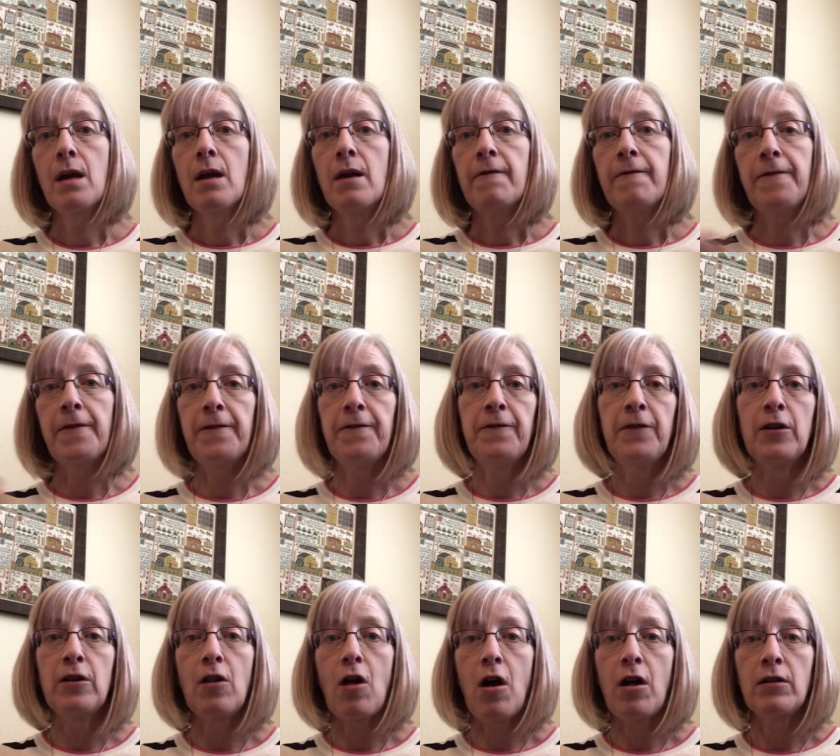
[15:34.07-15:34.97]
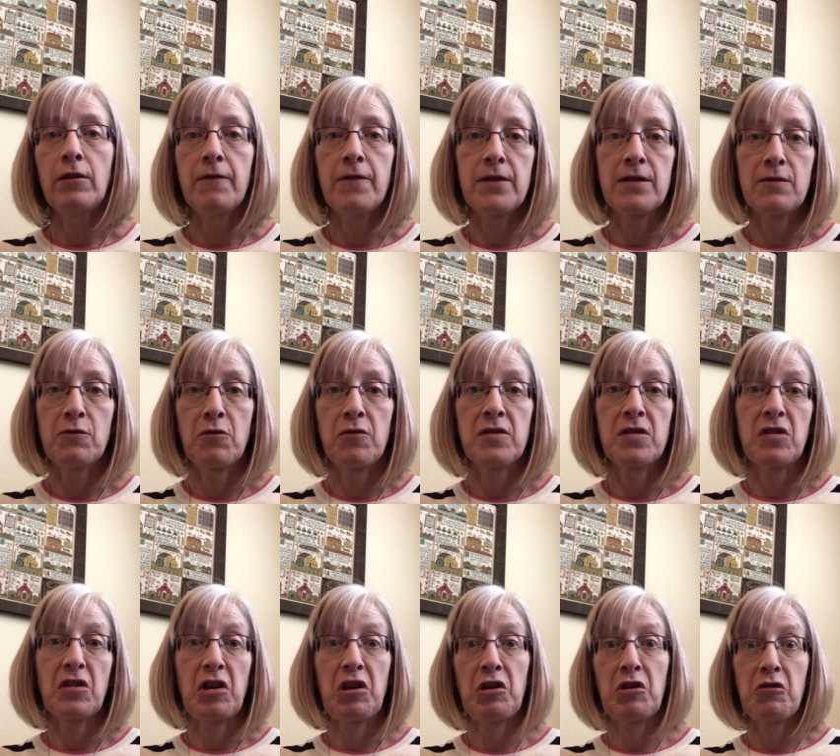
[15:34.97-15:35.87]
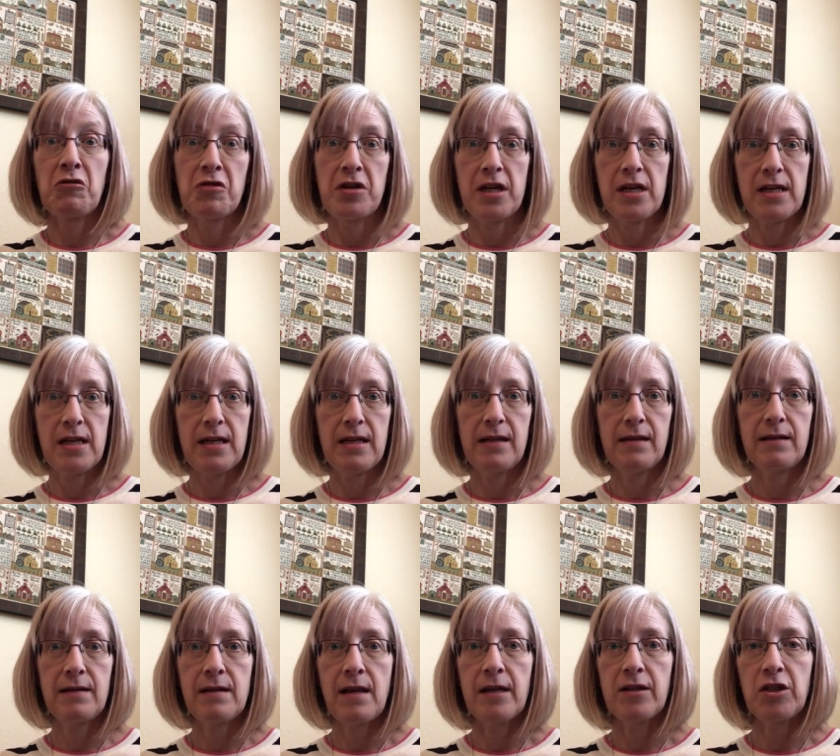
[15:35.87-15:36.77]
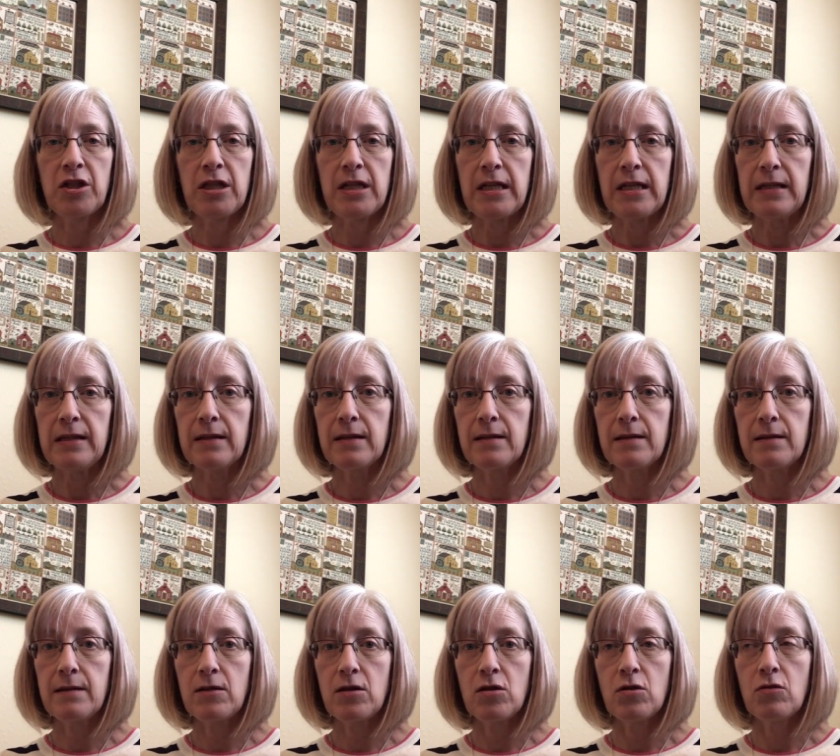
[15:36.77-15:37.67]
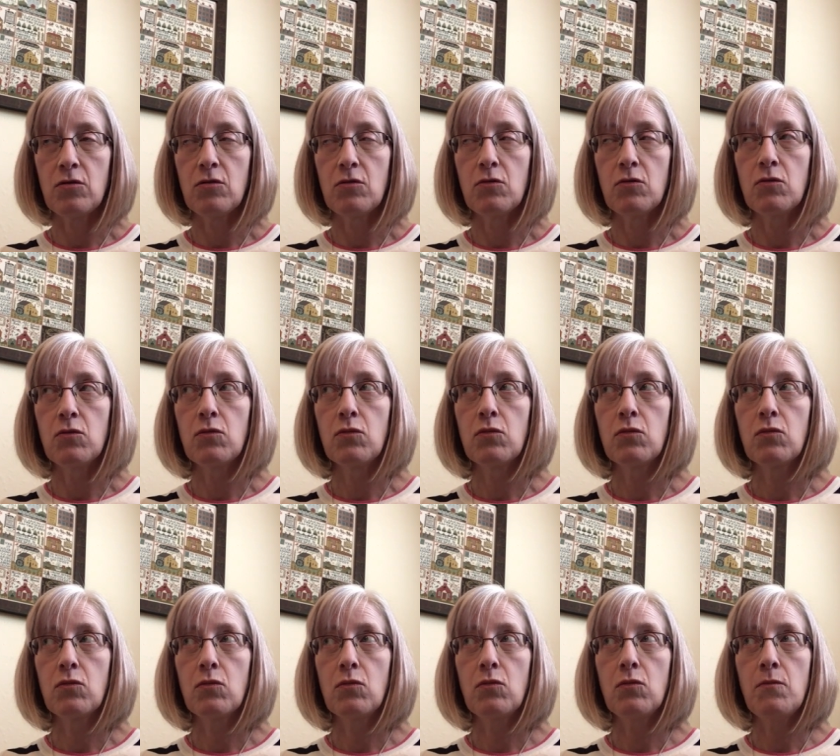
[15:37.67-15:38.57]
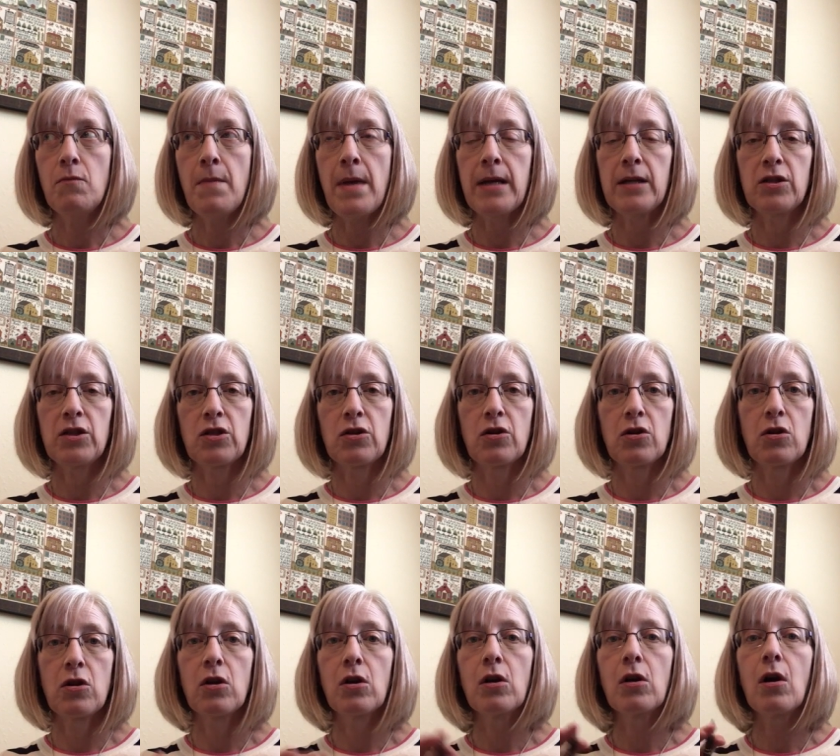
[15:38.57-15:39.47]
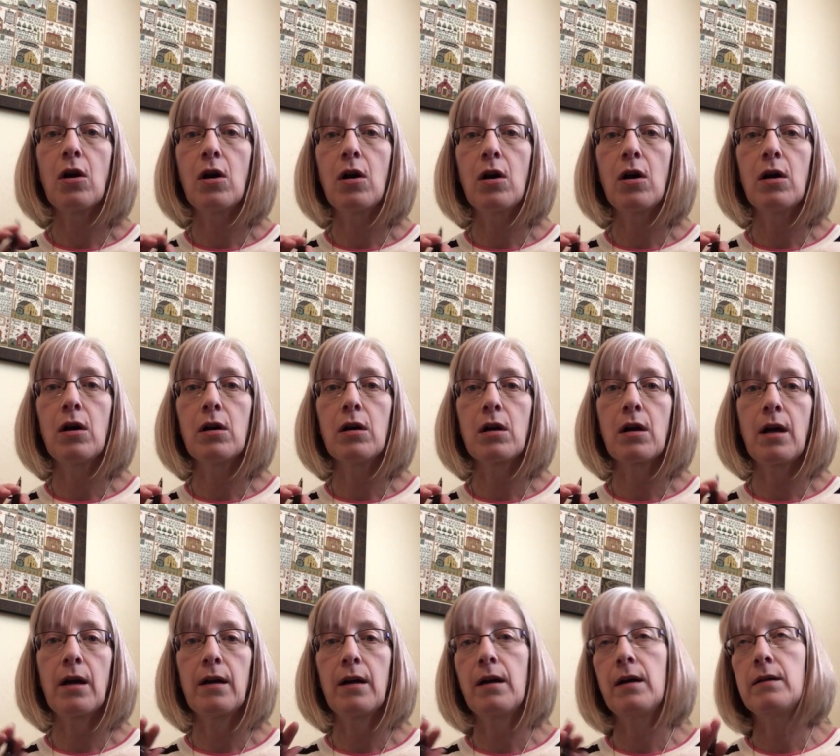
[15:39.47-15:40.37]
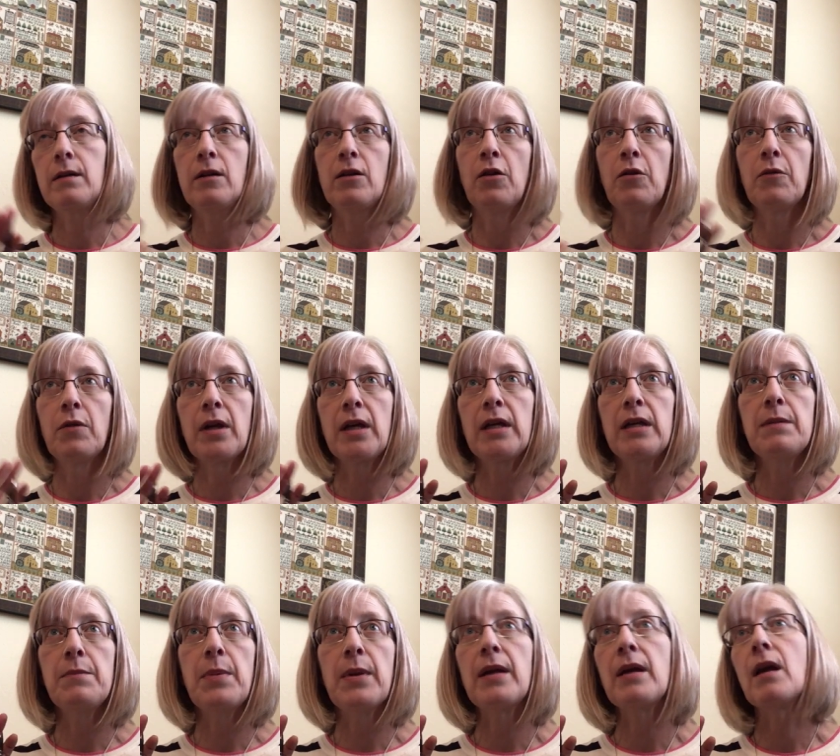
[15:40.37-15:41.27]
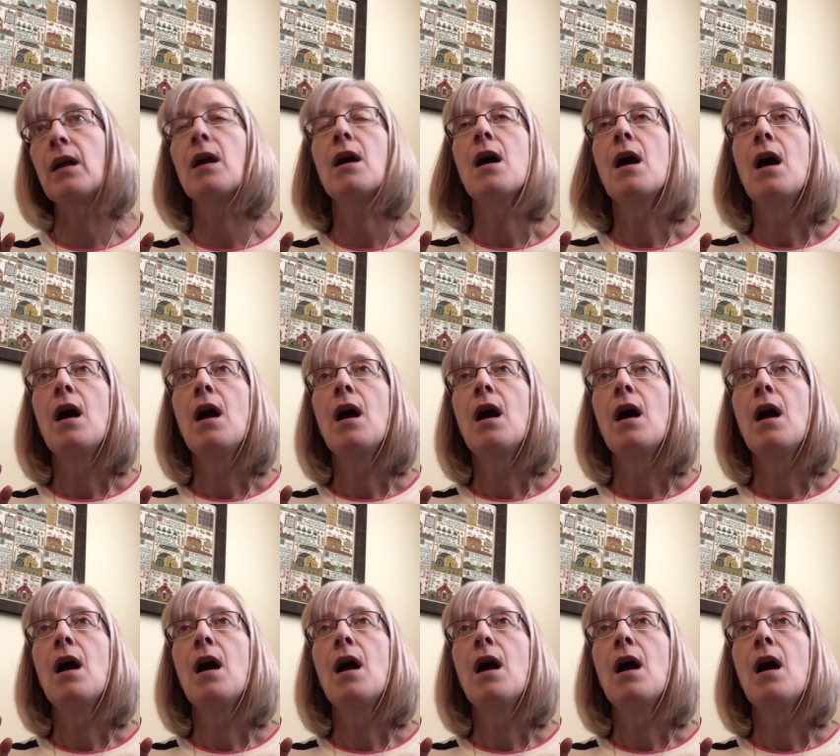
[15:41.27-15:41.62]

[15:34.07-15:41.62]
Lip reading: fulfill all of the sort of security needs that she needs to make sure, keeping